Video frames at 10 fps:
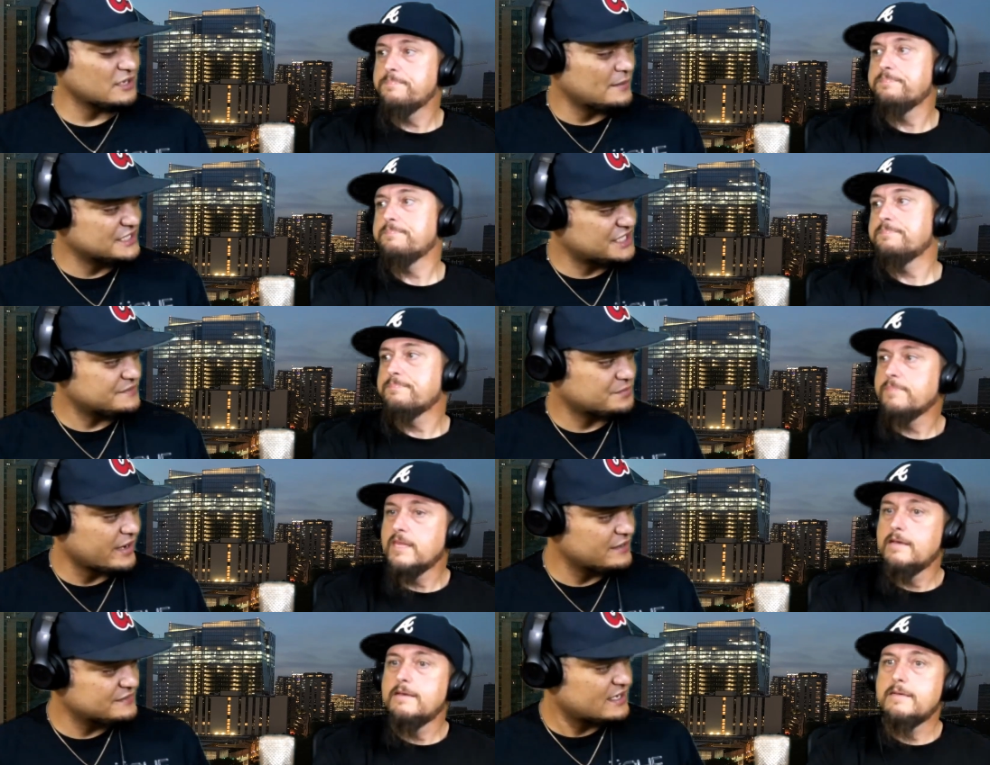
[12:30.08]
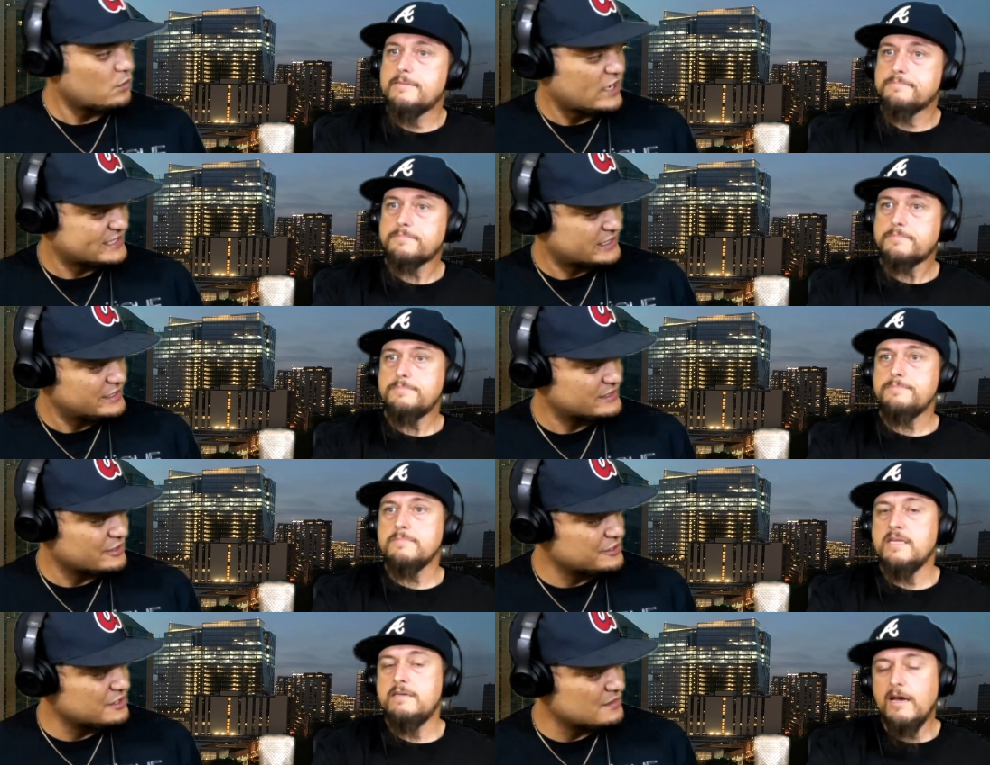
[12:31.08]
Speaker 1: talking about James Brown saying, watch this? Or are
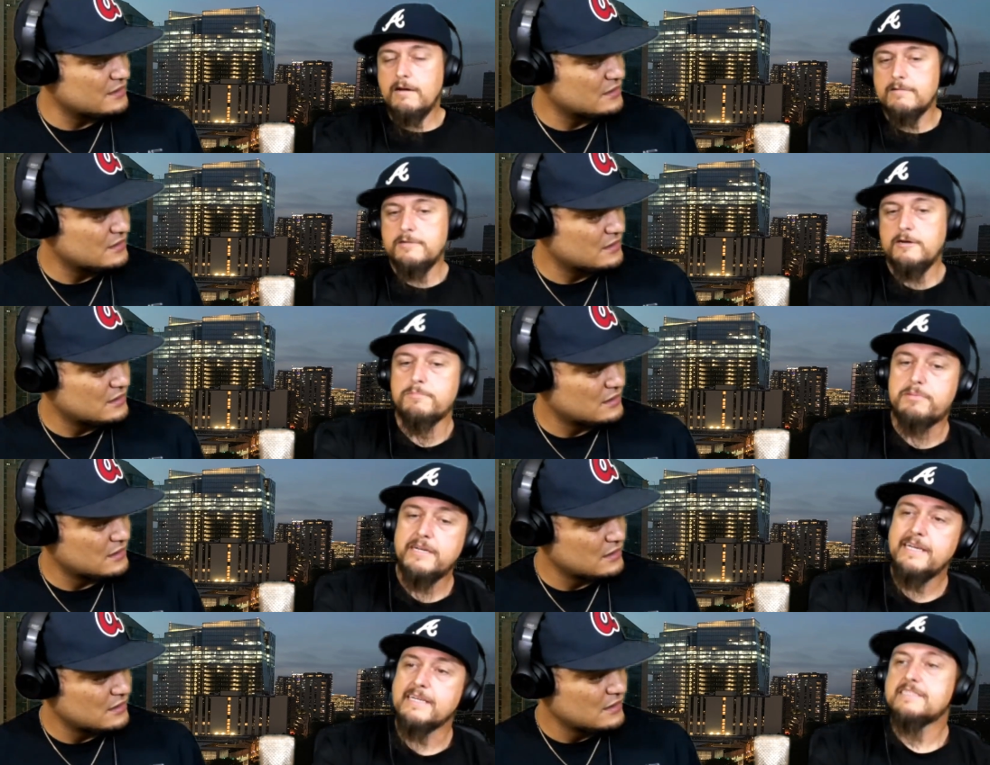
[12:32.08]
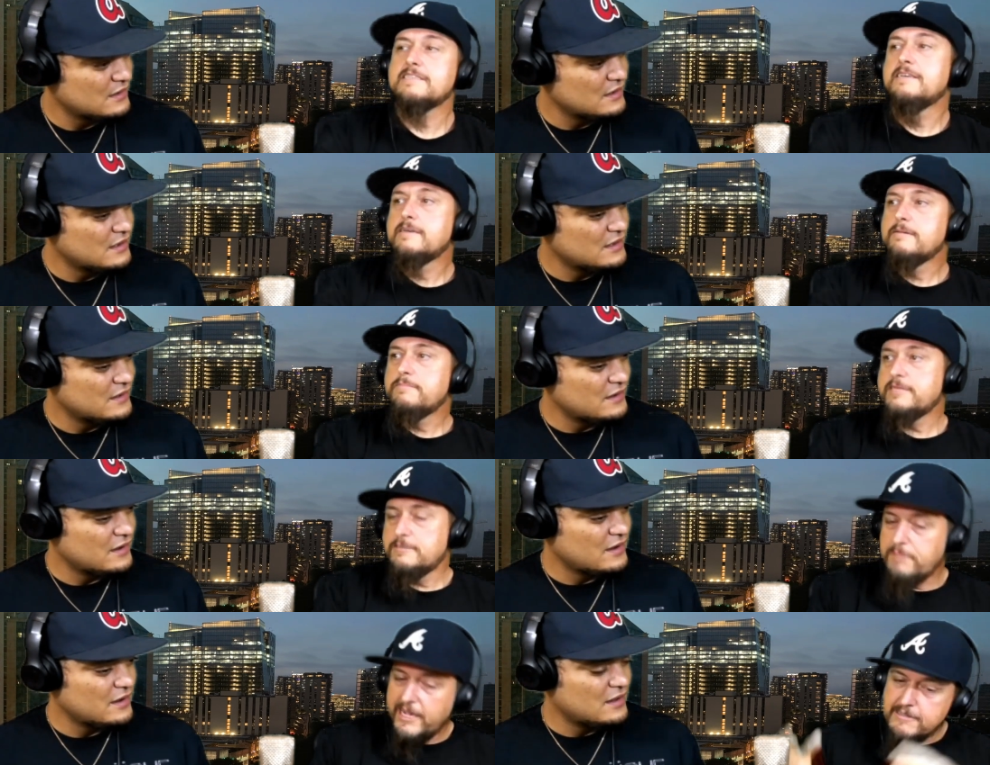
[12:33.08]
you talking No, about- no, Prince because
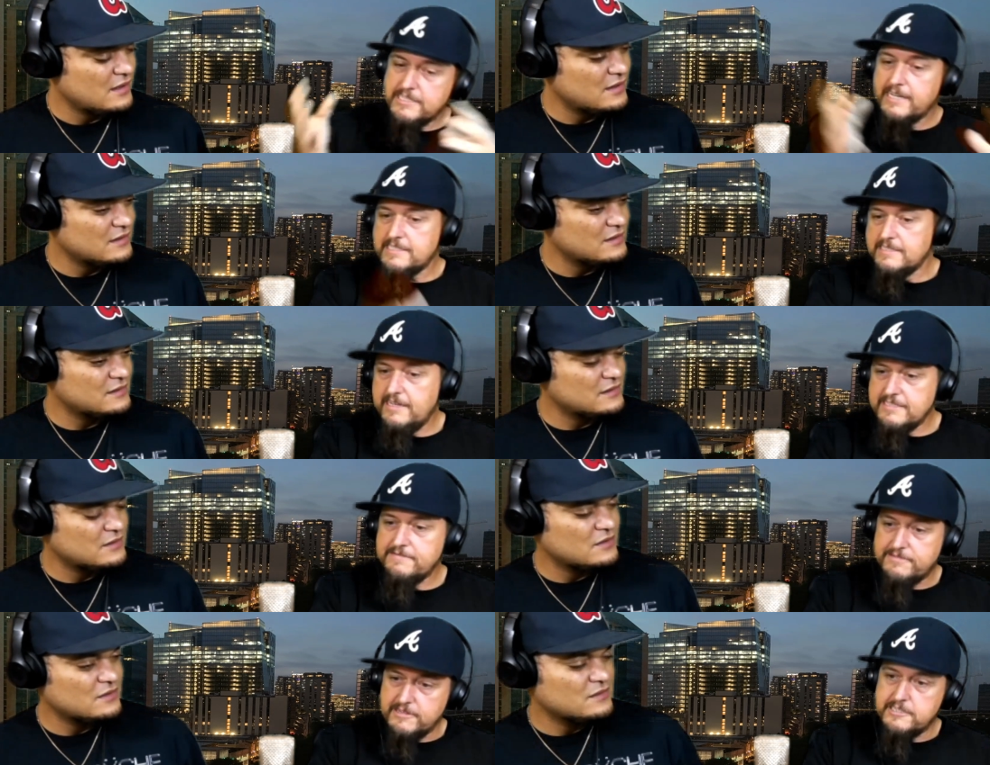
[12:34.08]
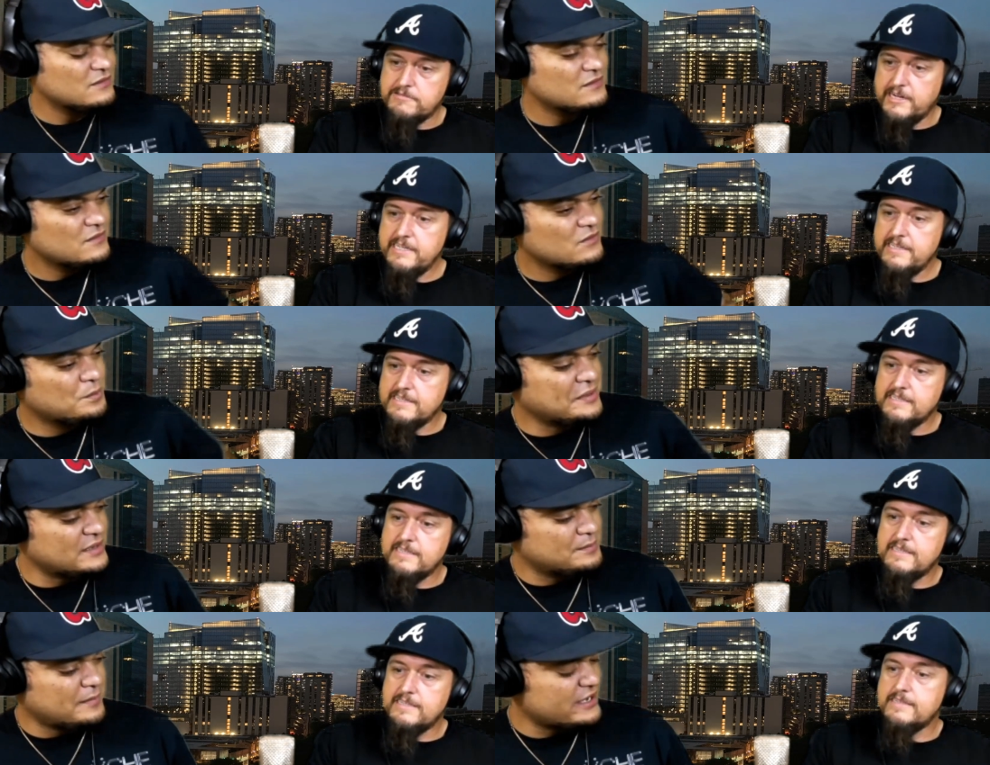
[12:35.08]
Michael Jackson does it first, right?
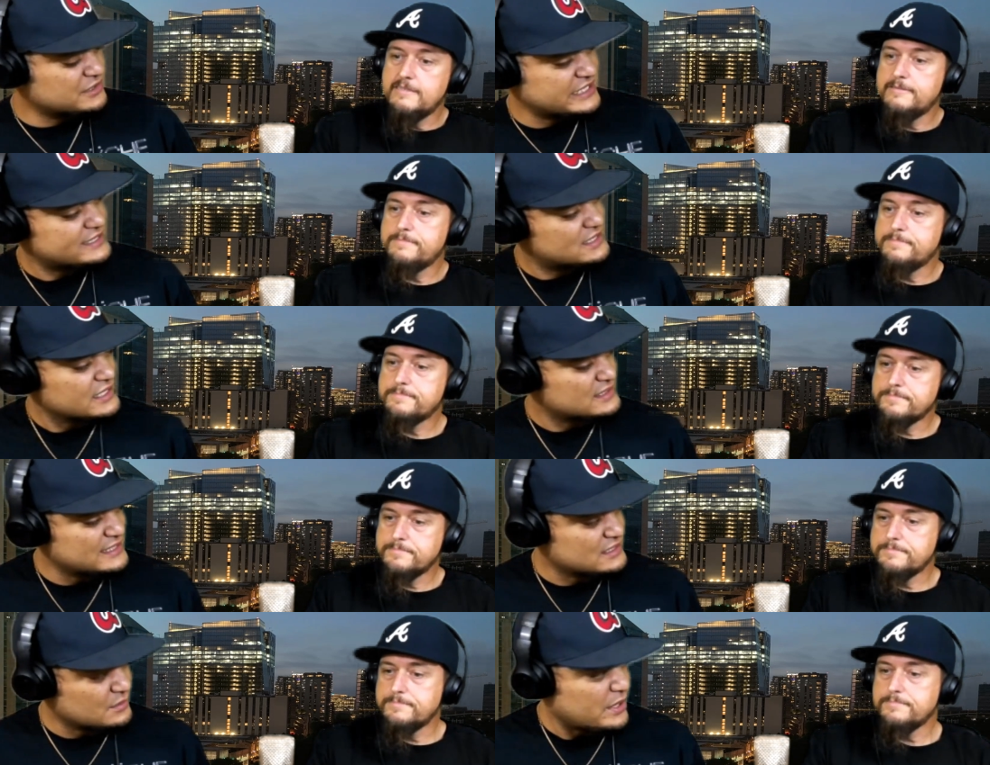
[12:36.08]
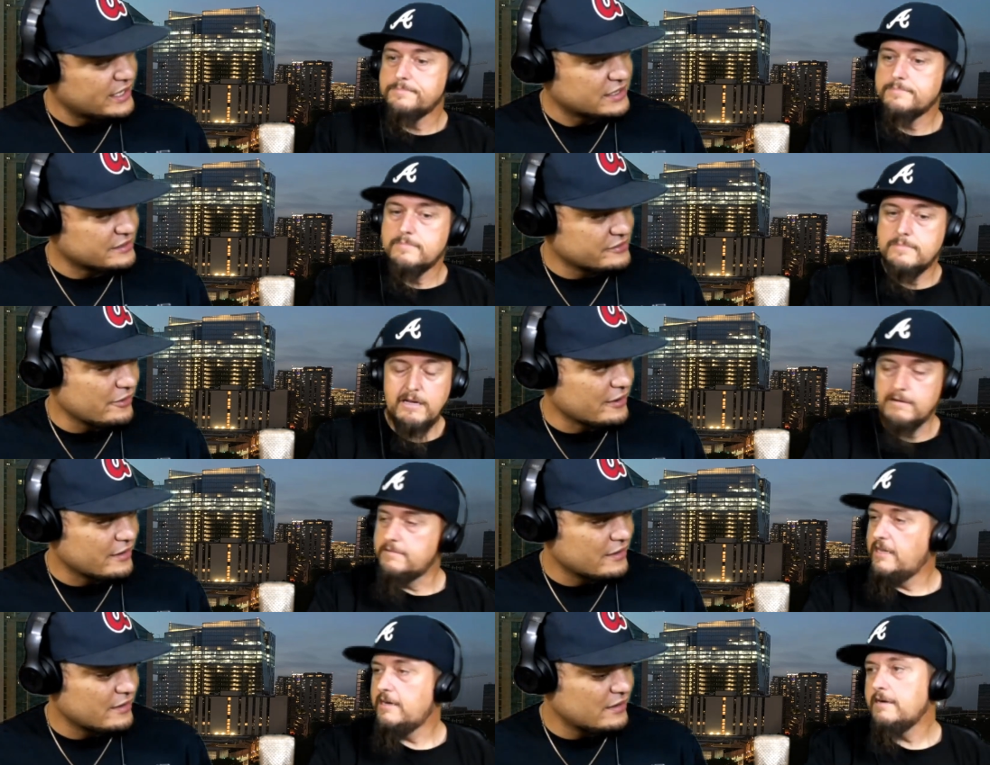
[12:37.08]
Speaker 2: But Michael Jackson is, not playing the guitar. No,
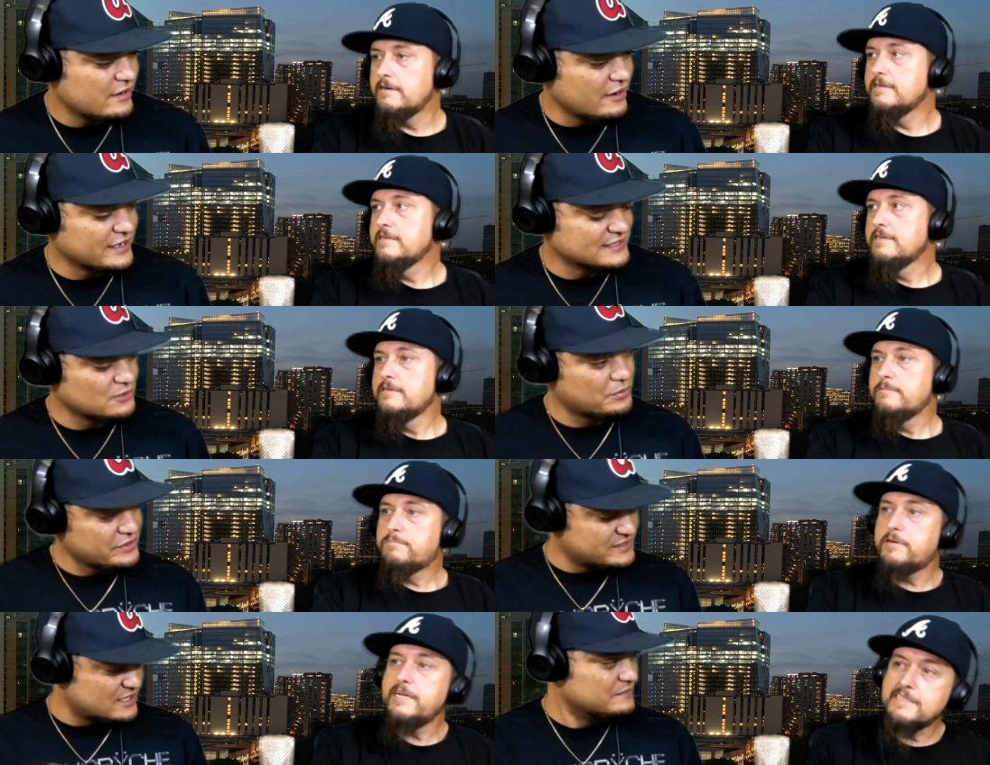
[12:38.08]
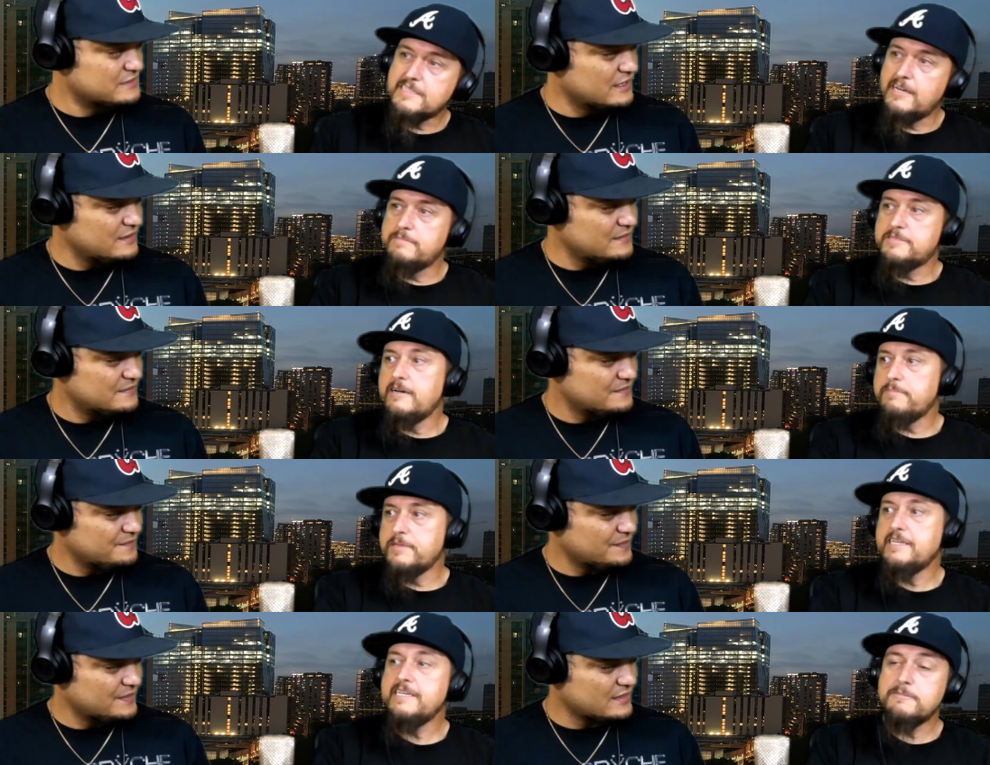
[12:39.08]
not at all.
Speaker 1: All right, so Prince, Prince comes, comes up.
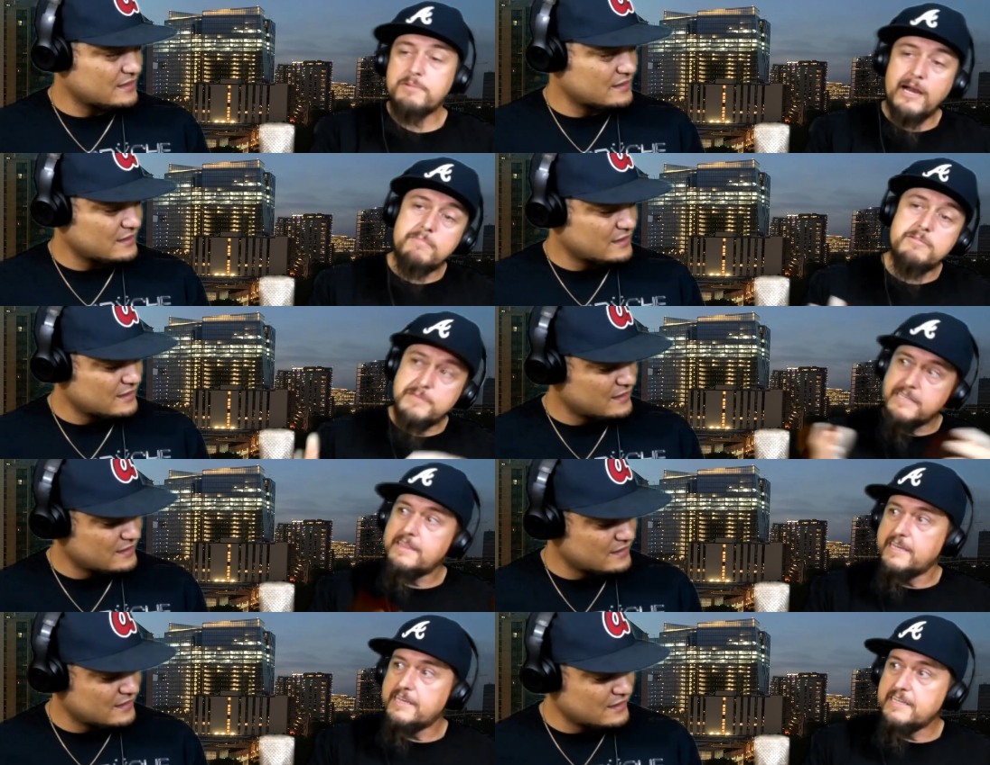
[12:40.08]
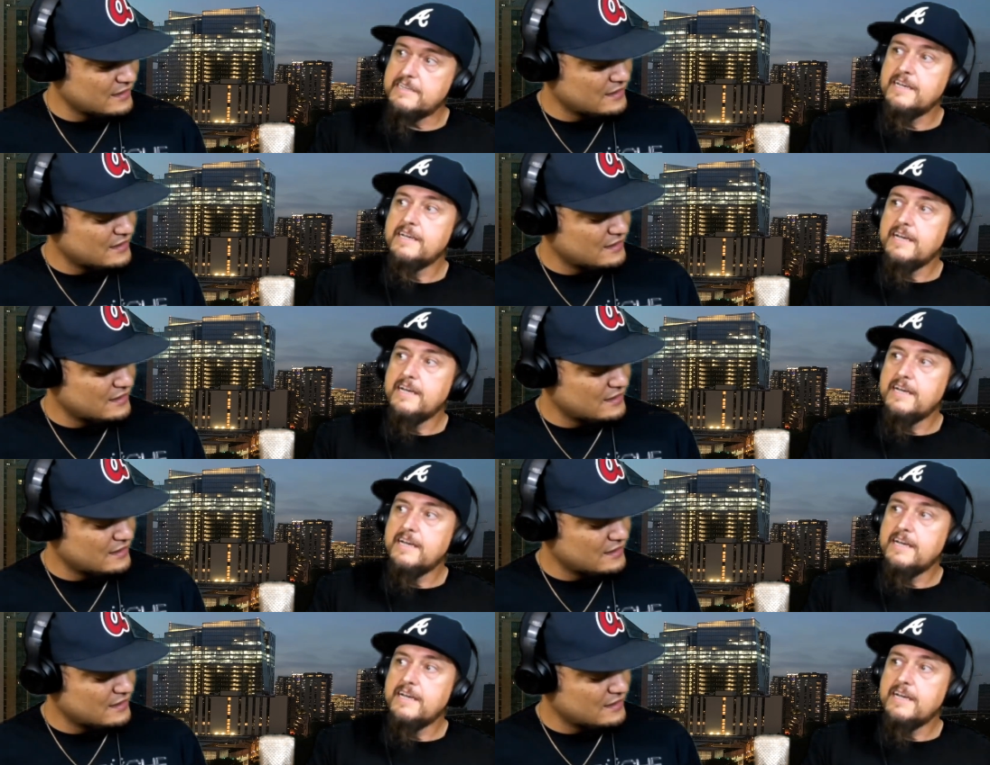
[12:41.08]
and he's probably thinking,